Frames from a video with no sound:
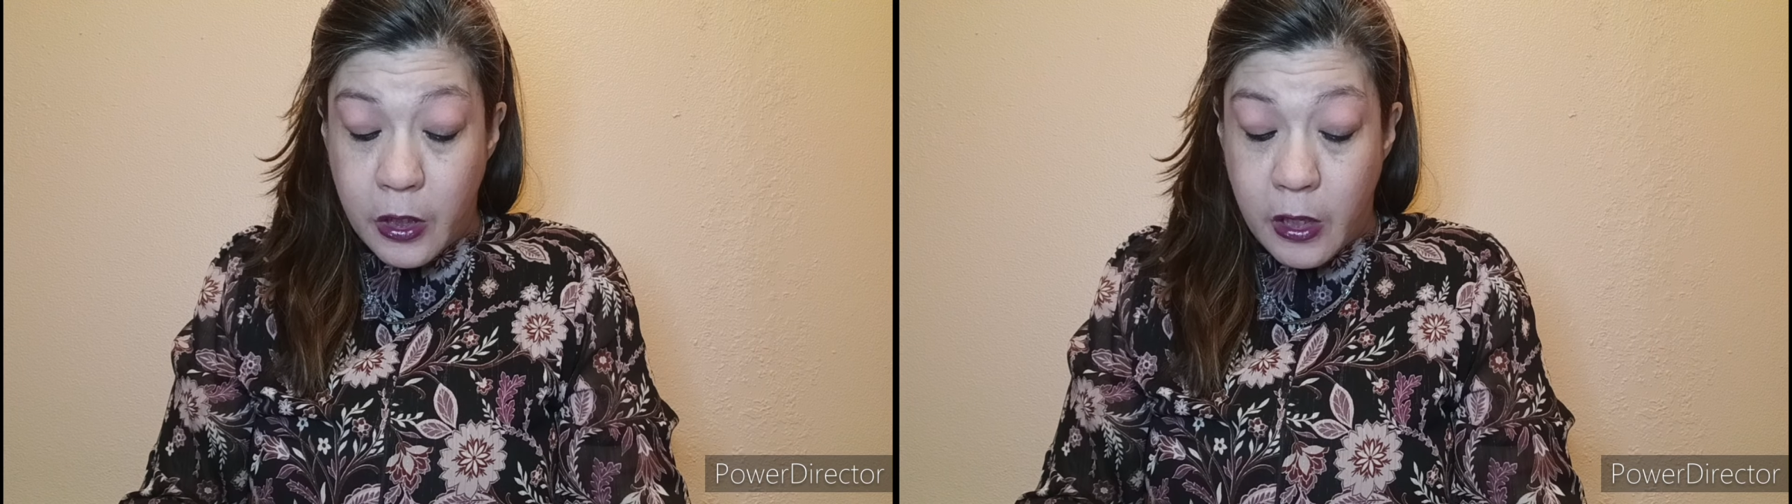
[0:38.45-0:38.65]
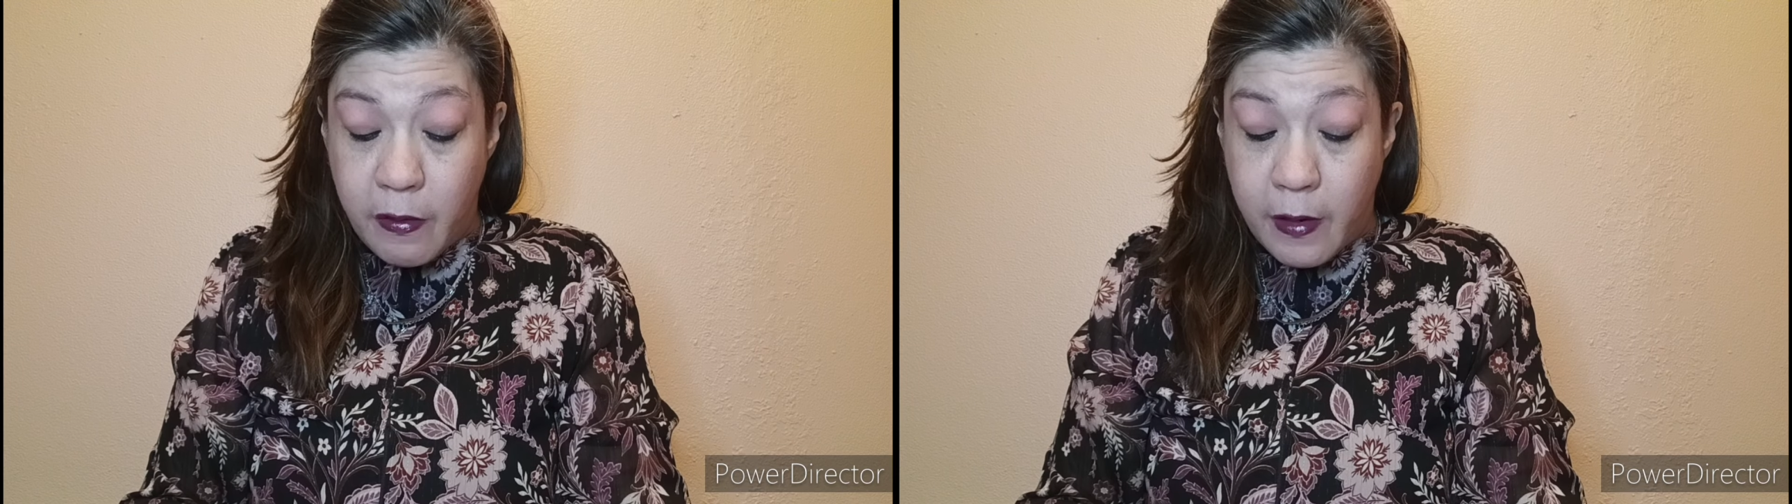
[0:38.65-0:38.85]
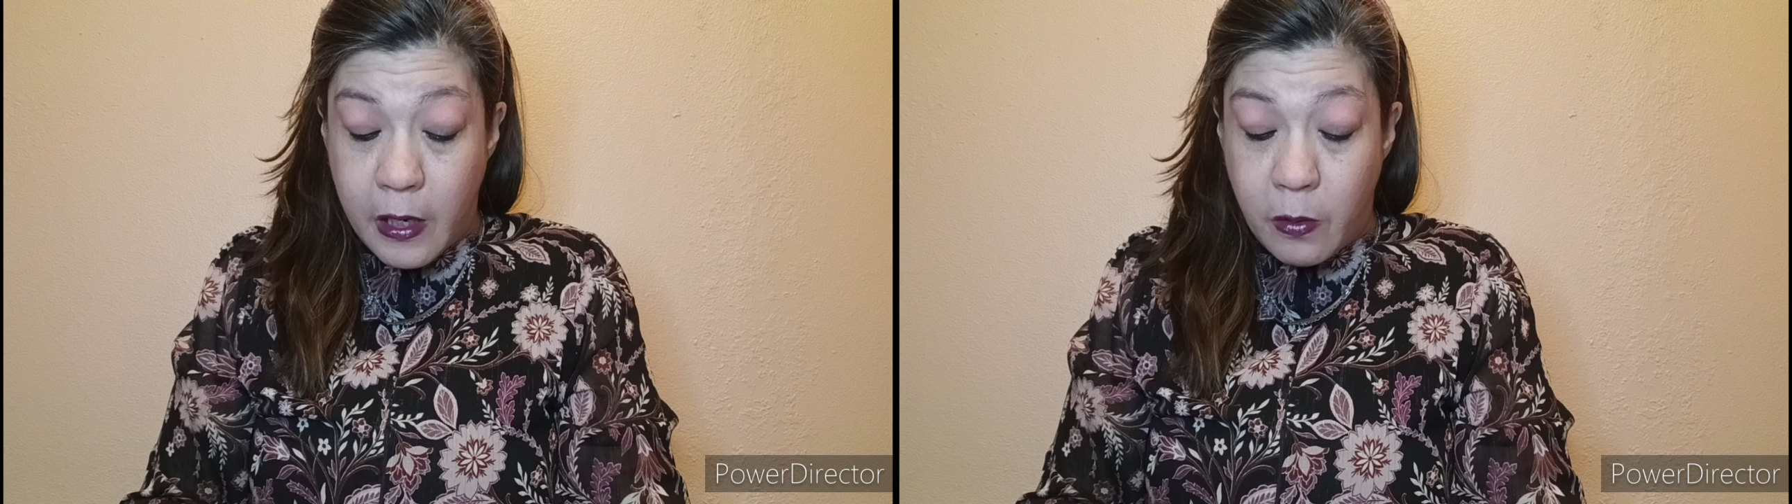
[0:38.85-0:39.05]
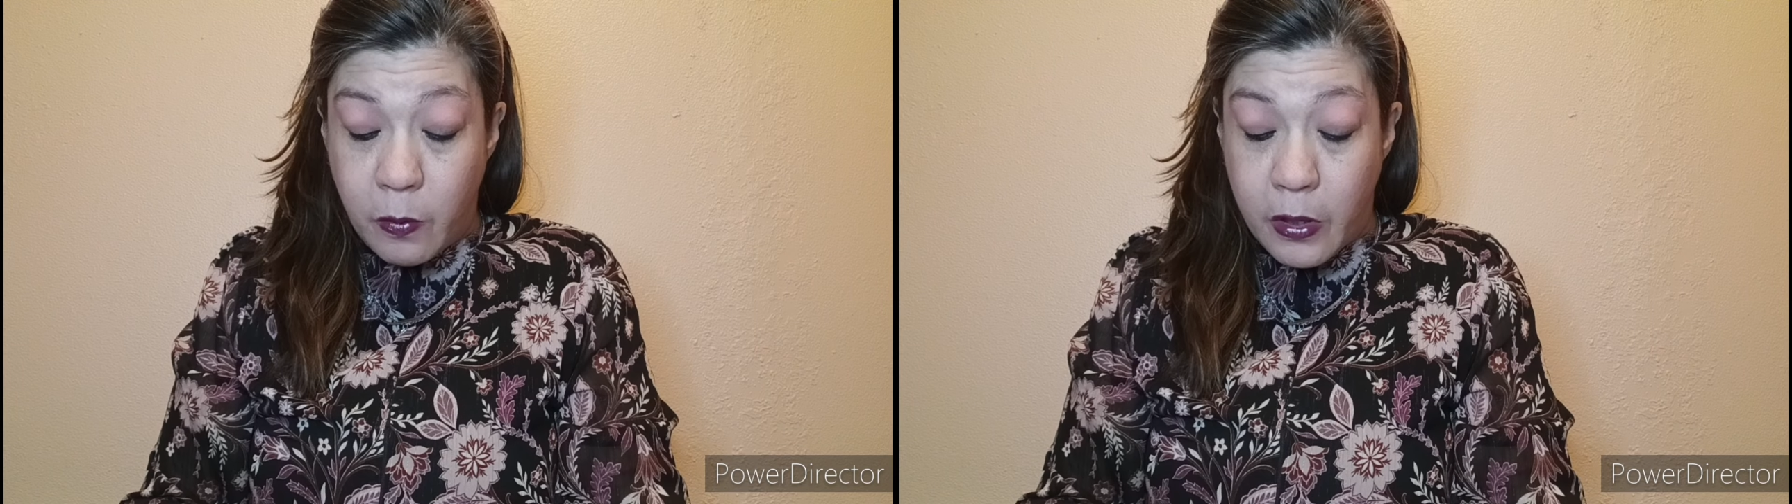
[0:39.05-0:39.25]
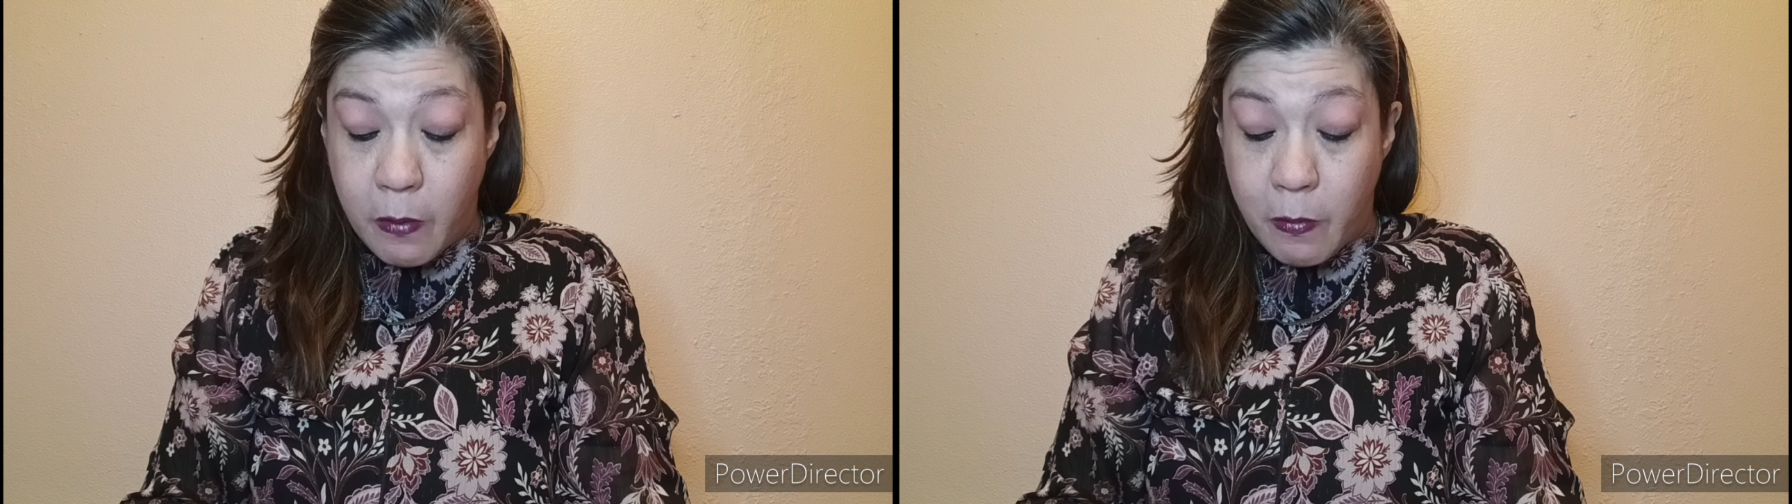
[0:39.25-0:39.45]
survey
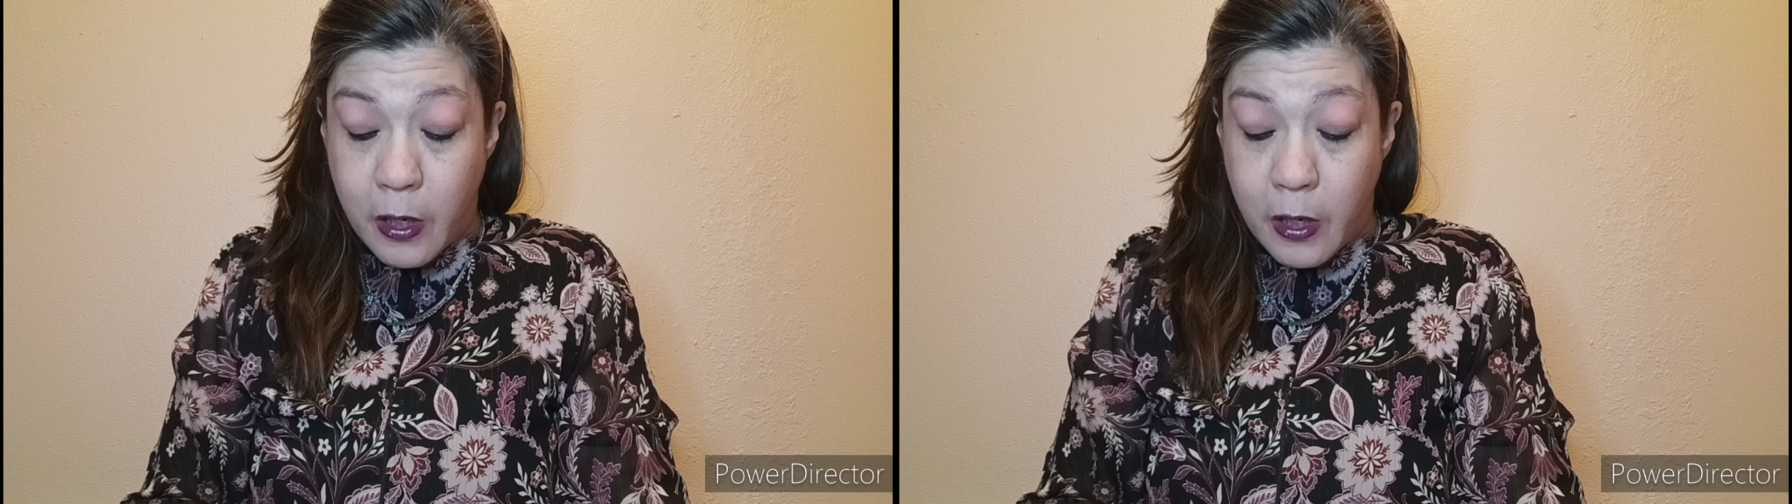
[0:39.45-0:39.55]
with a